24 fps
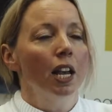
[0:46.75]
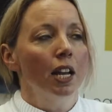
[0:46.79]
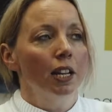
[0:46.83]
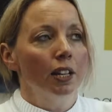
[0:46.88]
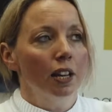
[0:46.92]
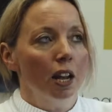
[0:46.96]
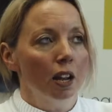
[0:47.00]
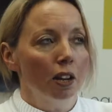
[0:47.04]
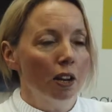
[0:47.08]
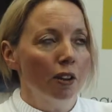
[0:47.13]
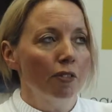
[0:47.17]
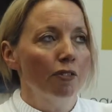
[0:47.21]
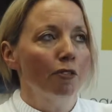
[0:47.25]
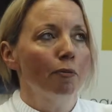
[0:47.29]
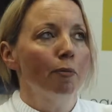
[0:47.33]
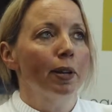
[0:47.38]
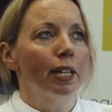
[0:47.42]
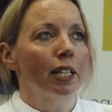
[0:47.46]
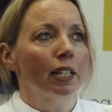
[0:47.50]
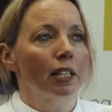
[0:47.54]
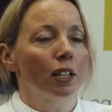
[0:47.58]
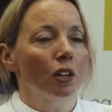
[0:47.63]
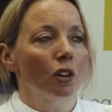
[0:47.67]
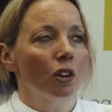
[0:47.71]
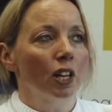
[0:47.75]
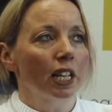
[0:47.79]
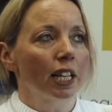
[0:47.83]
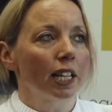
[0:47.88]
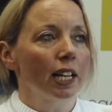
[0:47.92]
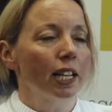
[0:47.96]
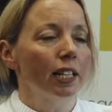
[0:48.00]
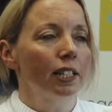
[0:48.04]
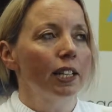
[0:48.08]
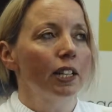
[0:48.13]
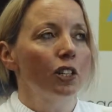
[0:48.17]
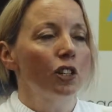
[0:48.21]
non-governmental
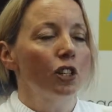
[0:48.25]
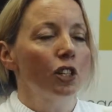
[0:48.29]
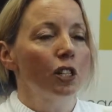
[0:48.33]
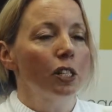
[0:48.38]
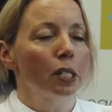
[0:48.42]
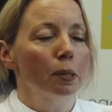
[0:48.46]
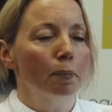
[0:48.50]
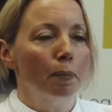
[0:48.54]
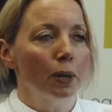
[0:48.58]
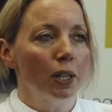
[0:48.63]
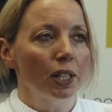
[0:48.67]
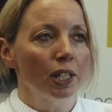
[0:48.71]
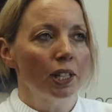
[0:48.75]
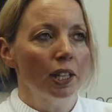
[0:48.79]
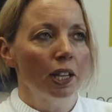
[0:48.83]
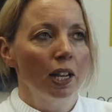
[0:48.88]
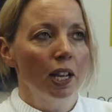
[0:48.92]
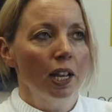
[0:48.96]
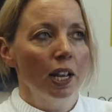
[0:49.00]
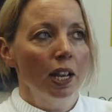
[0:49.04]
organisations, but